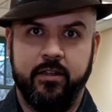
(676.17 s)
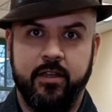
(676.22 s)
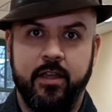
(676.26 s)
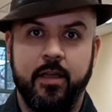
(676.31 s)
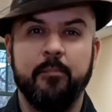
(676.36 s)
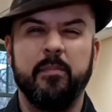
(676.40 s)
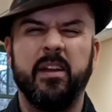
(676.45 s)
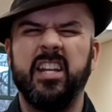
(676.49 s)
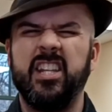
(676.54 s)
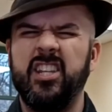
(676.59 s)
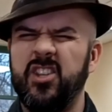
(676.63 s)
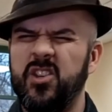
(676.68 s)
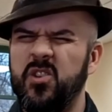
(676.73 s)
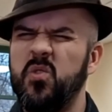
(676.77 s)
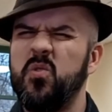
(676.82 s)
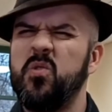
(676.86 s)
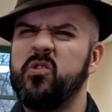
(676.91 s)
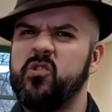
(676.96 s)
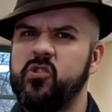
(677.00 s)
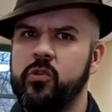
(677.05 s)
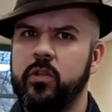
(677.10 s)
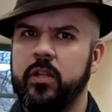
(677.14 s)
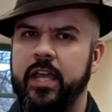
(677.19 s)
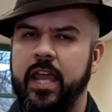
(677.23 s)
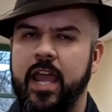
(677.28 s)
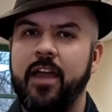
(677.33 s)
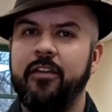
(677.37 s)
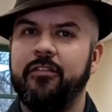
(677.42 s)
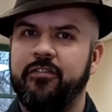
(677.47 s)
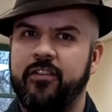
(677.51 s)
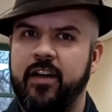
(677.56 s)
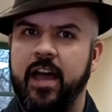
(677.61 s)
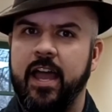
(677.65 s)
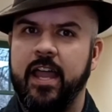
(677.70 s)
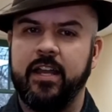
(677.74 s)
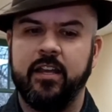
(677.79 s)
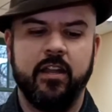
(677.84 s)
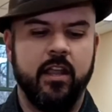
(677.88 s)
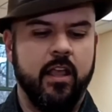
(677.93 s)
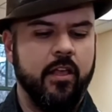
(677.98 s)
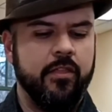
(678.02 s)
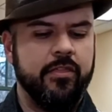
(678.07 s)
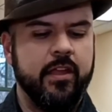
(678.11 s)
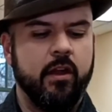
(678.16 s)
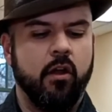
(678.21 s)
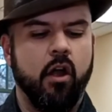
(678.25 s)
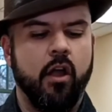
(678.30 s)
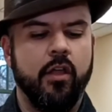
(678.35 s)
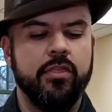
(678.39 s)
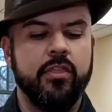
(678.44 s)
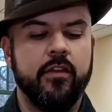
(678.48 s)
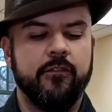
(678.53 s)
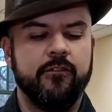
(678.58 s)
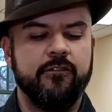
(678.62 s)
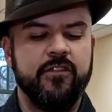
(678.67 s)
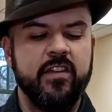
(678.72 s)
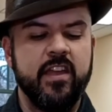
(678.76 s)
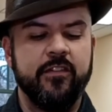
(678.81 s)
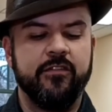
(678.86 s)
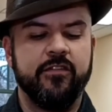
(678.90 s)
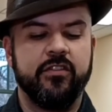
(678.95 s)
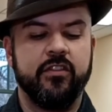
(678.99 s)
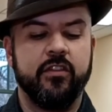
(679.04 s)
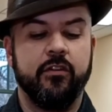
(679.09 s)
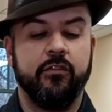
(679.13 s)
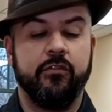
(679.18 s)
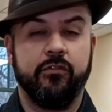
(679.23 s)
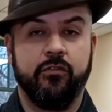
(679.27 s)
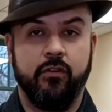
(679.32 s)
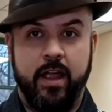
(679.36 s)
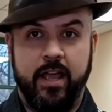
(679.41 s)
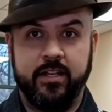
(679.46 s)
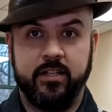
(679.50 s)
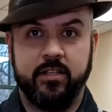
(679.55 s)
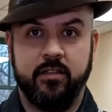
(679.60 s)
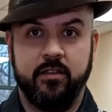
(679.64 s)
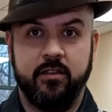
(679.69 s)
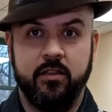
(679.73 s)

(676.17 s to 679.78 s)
but usually I find they're on the 5th fret.